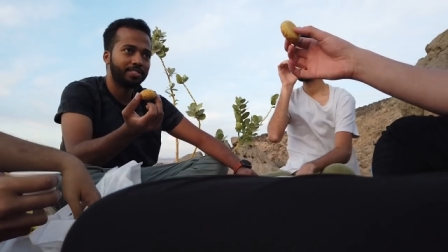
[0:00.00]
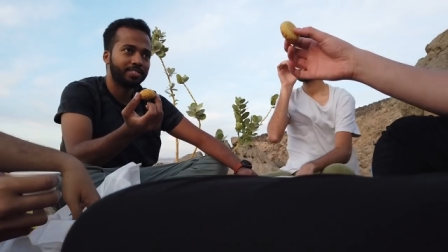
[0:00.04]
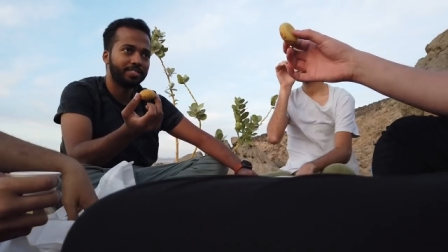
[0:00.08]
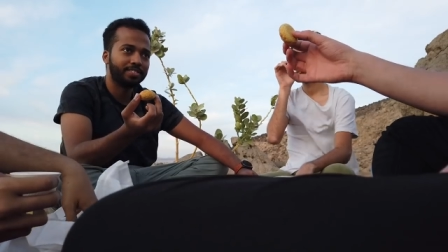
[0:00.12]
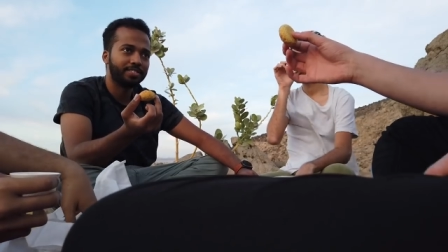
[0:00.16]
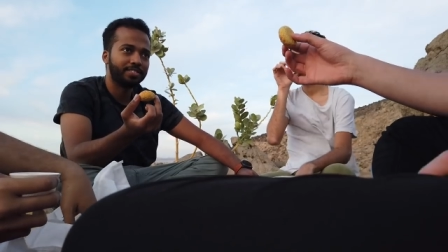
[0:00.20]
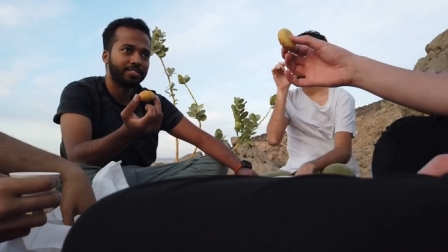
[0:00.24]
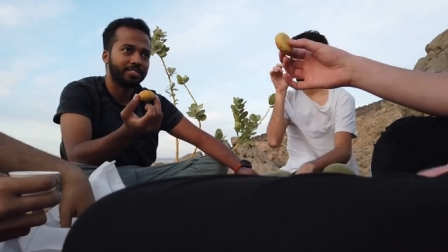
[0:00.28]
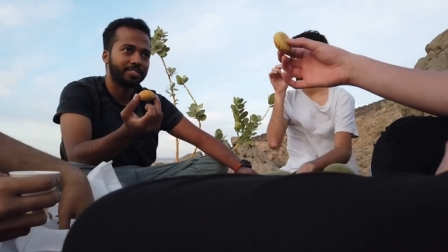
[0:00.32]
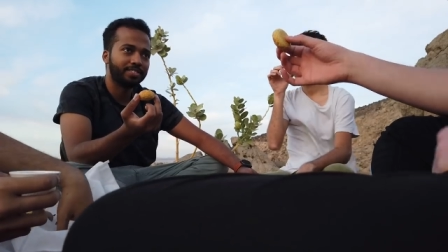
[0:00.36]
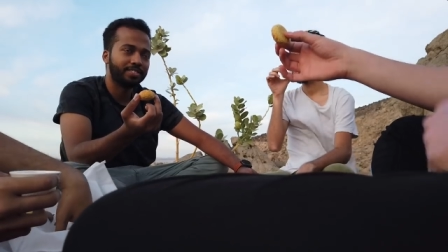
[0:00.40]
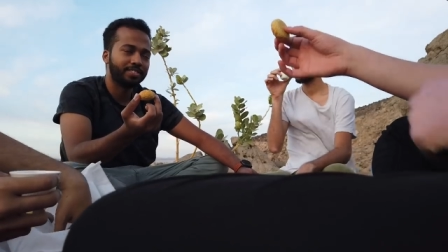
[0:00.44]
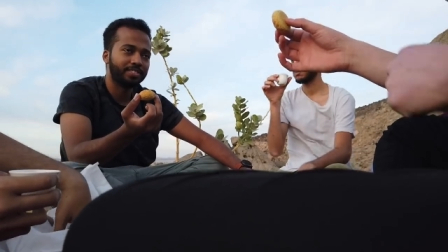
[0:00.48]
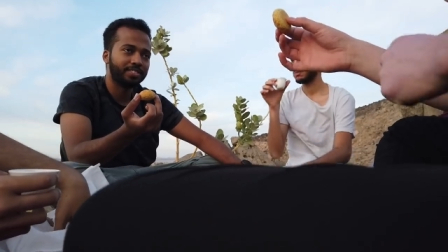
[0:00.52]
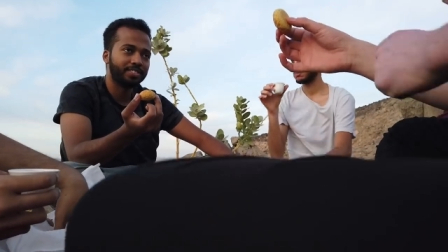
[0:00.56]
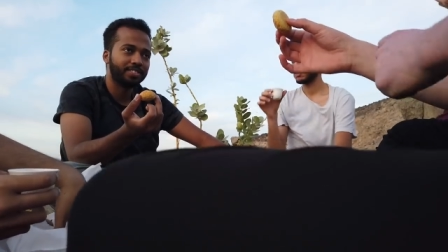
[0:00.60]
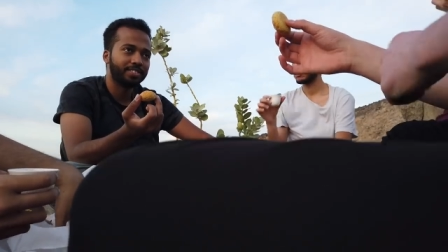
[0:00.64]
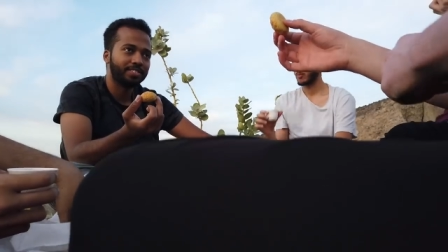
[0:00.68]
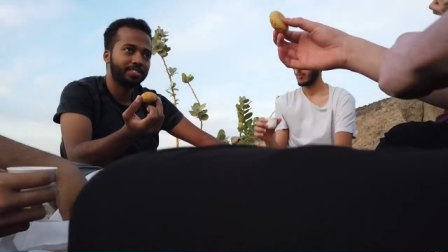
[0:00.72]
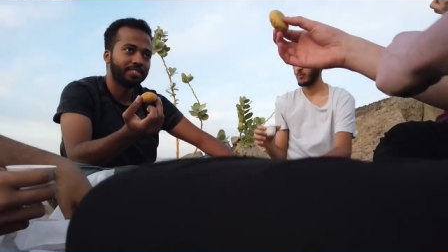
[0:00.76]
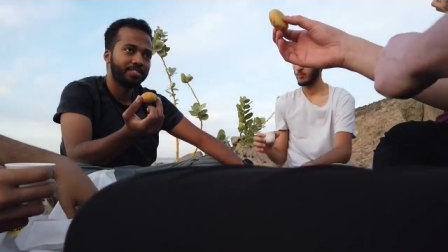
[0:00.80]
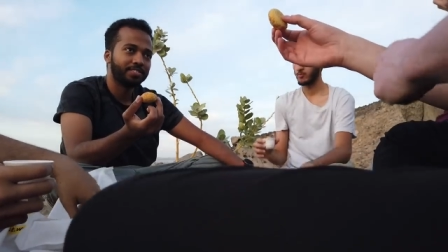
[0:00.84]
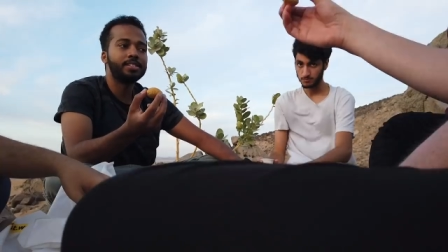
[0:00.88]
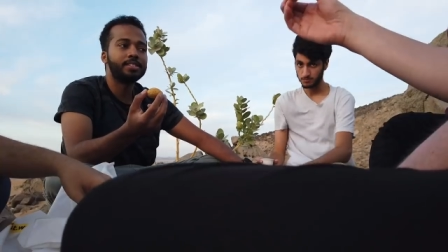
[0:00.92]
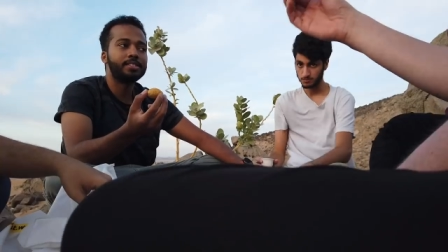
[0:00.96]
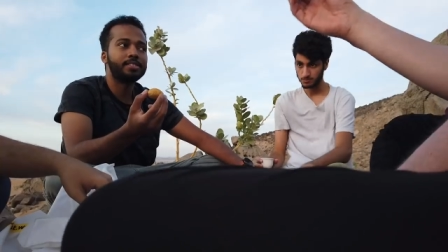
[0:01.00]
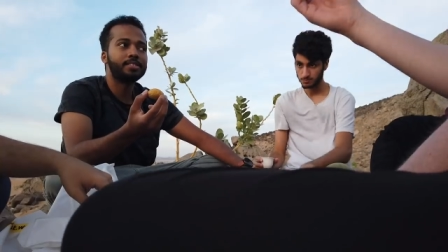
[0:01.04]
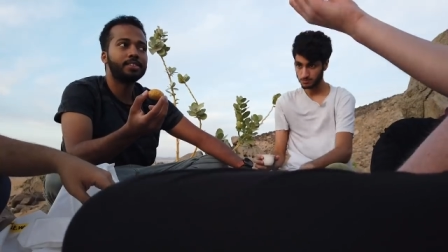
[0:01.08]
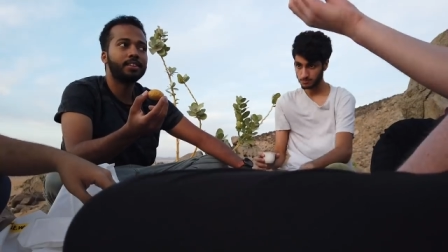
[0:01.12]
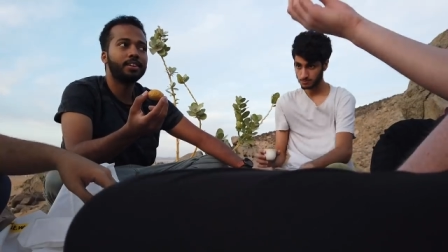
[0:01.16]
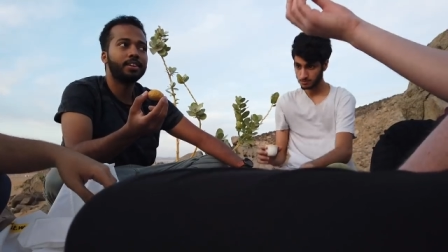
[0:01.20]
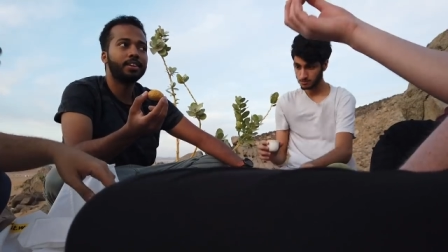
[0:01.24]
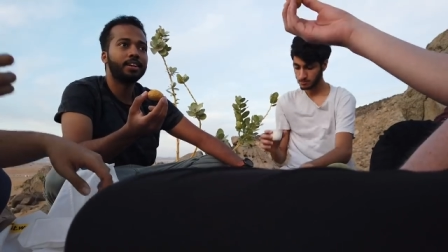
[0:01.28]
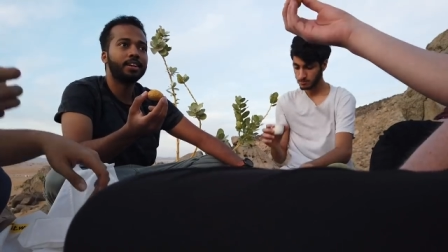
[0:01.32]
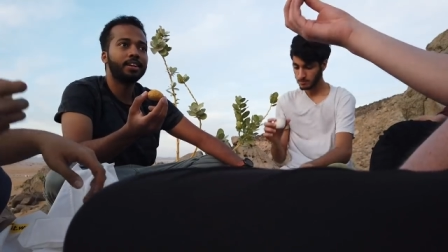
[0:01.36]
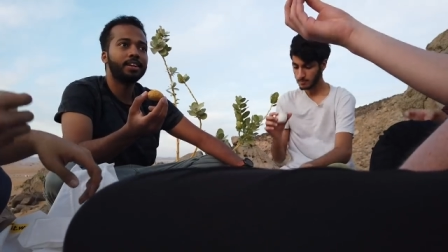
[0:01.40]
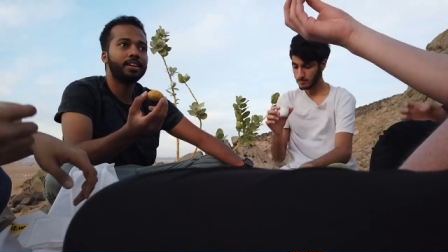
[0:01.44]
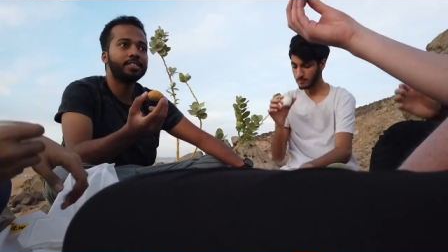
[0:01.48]
Oh, okay.
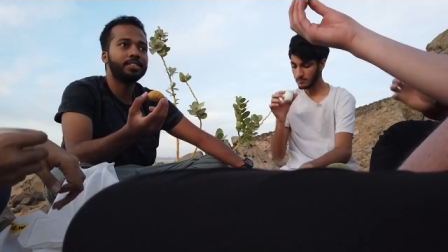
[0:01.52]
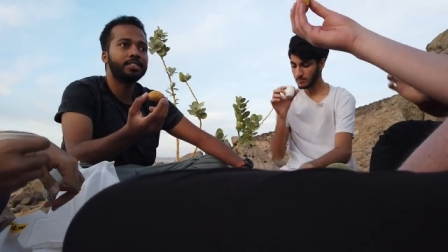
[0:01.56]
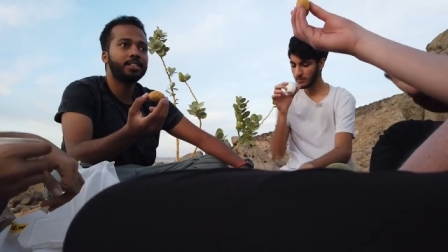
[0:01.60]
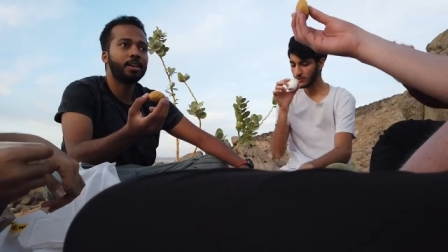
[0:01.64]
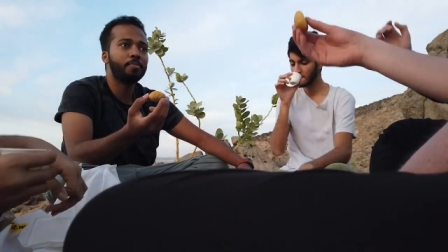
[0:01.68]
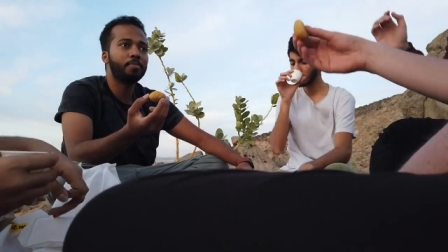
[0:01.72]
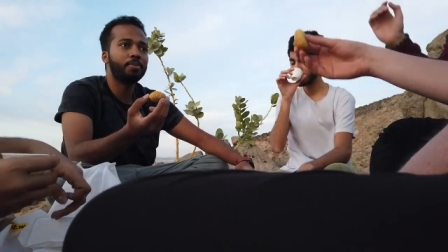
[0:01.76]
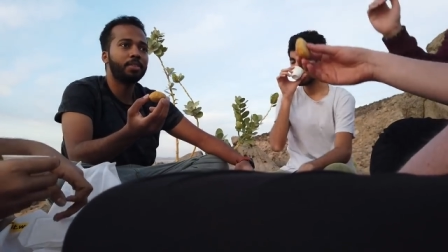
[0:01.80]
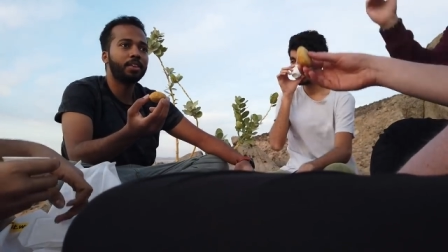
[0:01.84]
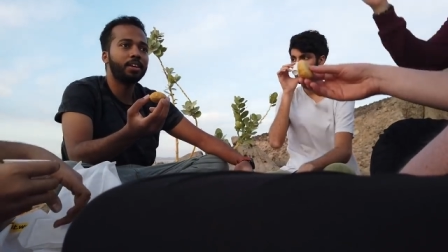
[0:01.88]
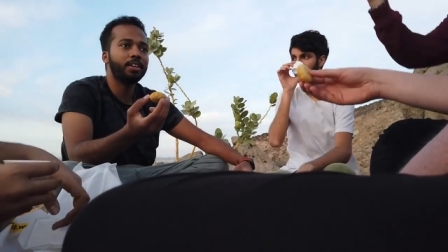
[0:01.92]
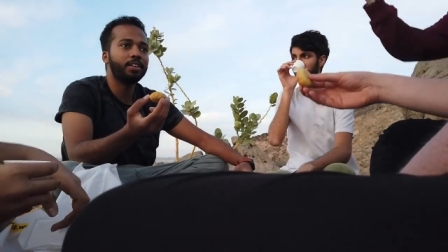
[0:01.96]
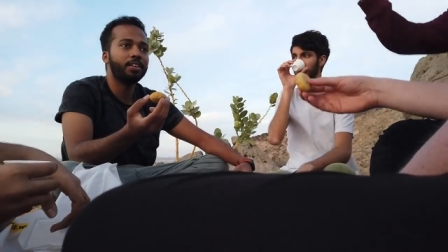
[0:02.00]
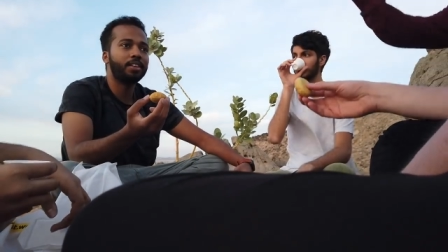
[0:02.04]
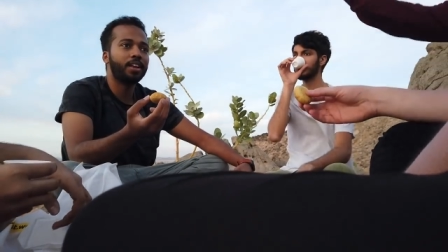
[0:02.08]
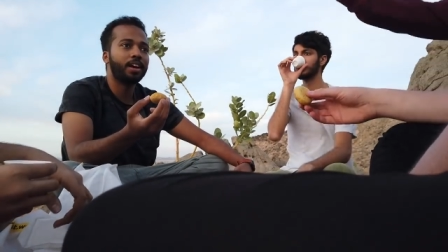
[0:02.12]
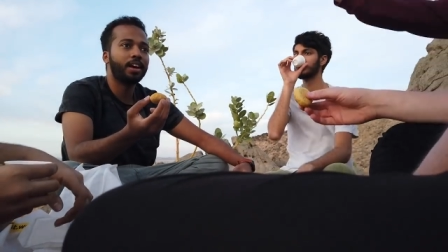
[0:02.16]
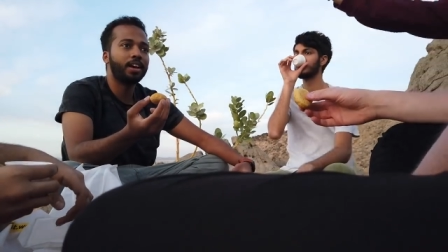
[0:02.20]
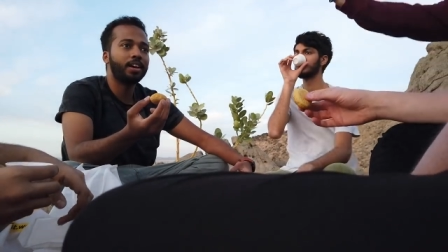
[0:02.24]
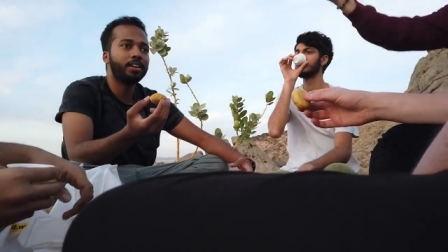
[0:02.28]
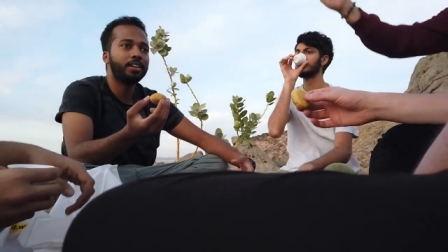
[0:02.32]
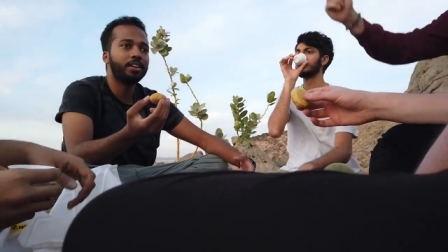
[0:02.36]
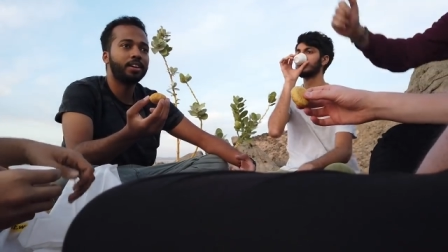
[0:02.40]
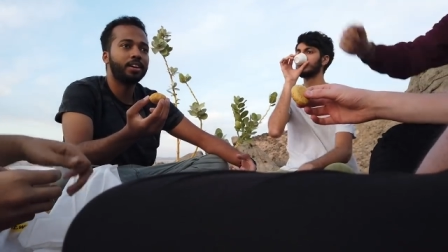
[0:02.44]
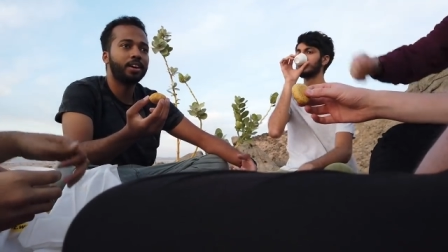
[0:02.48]
Uh, something like